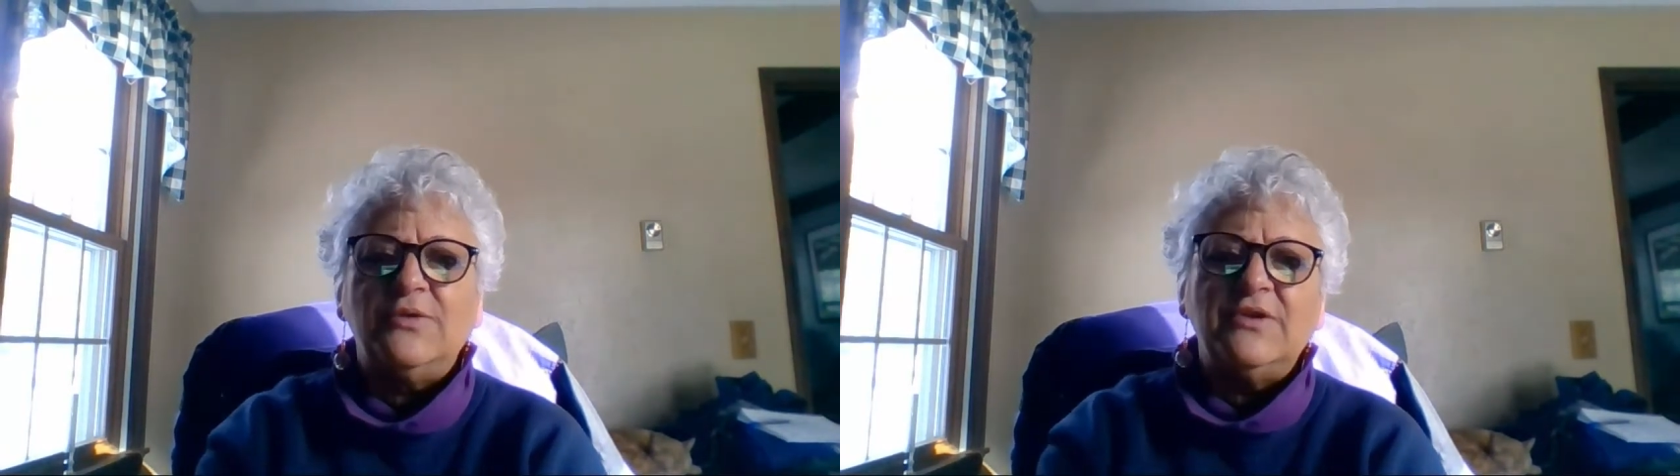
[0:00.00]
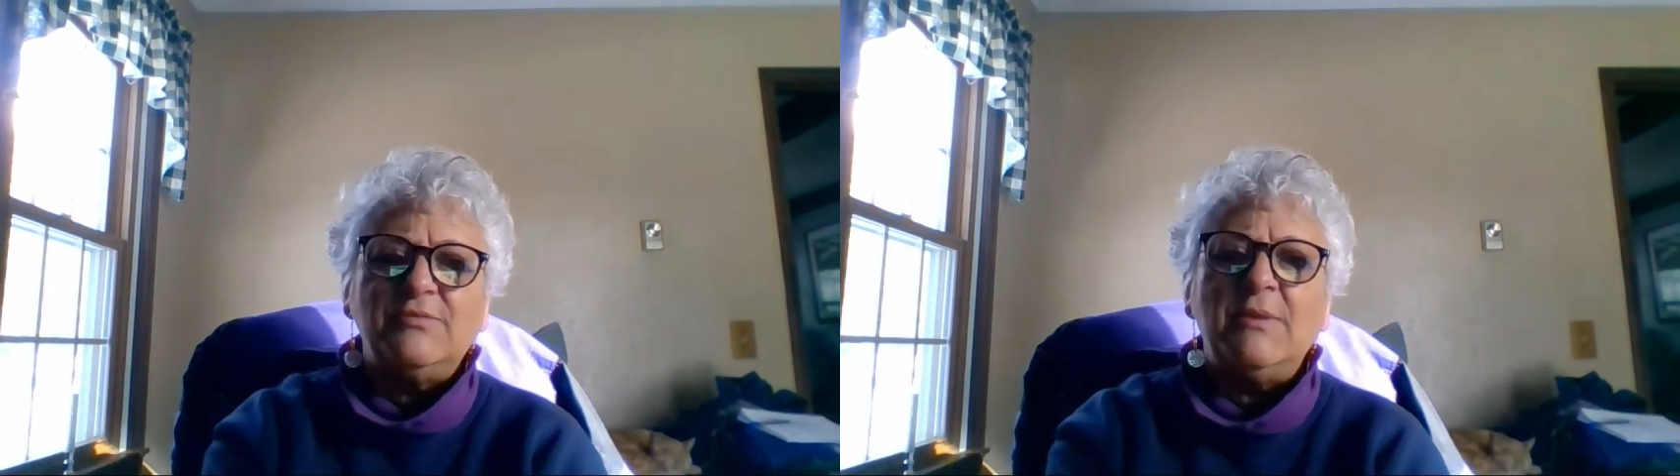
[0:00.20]

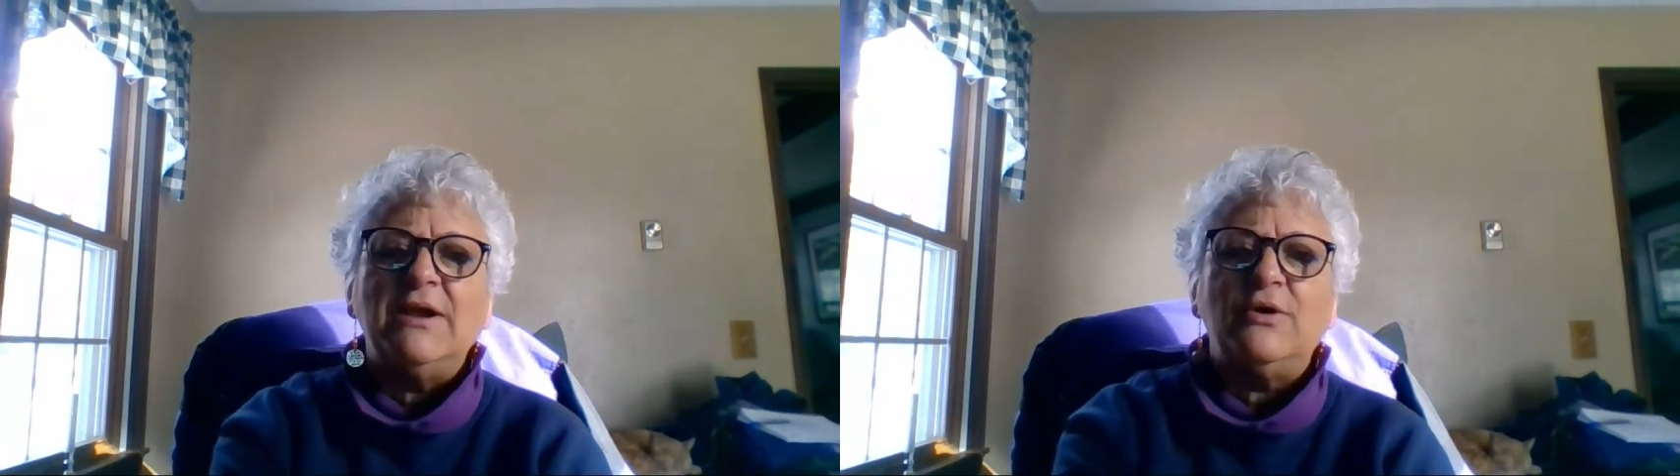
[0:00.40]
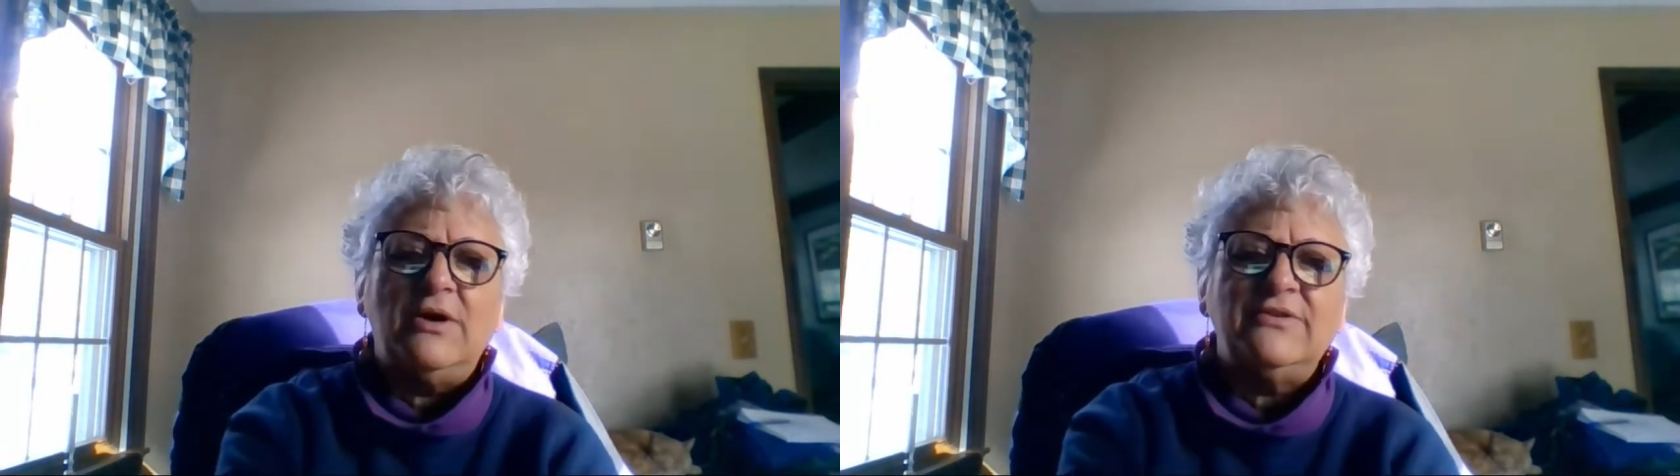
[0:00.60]
this
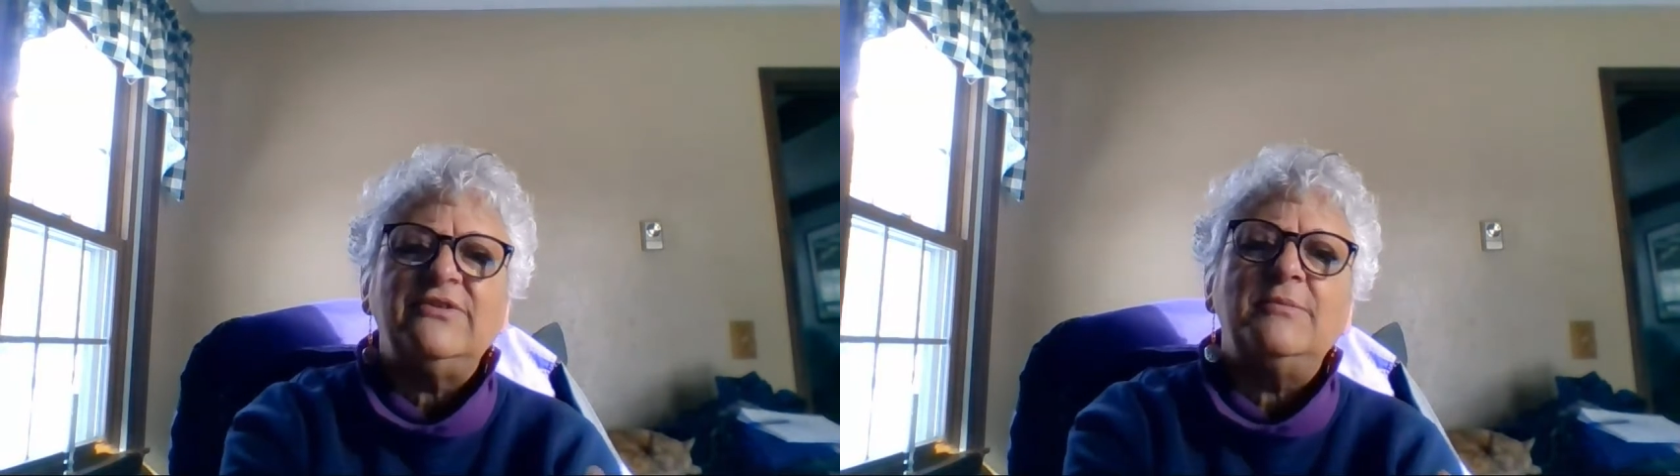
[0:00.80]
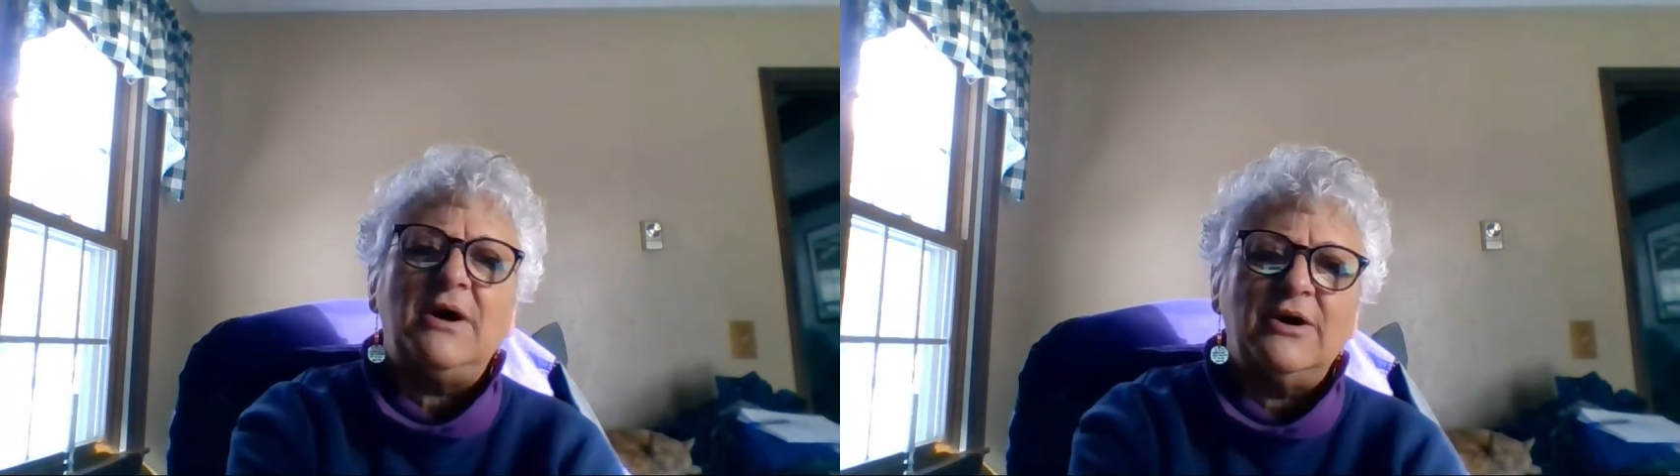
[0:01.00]
might cause
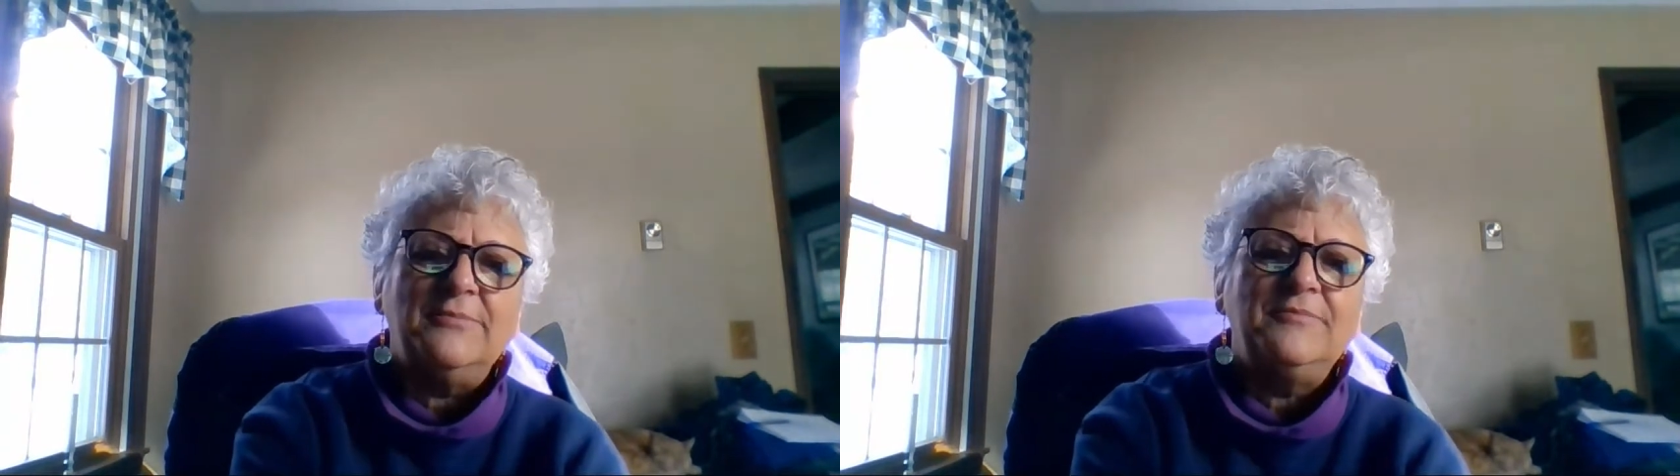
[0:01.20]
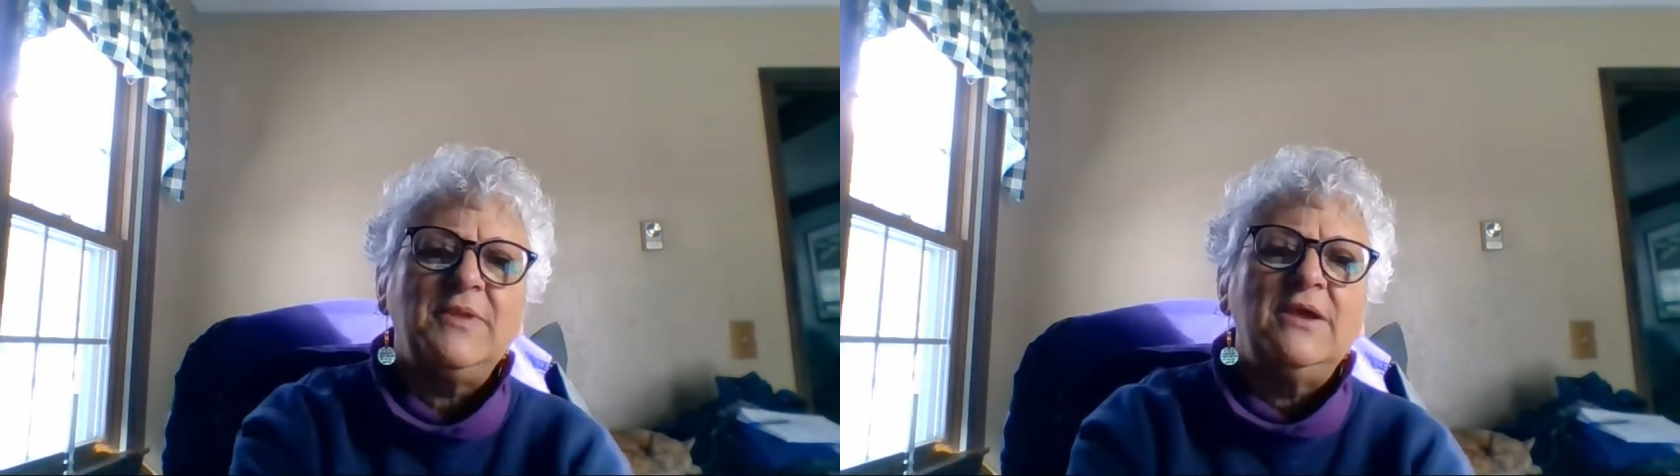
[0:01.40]
some harm,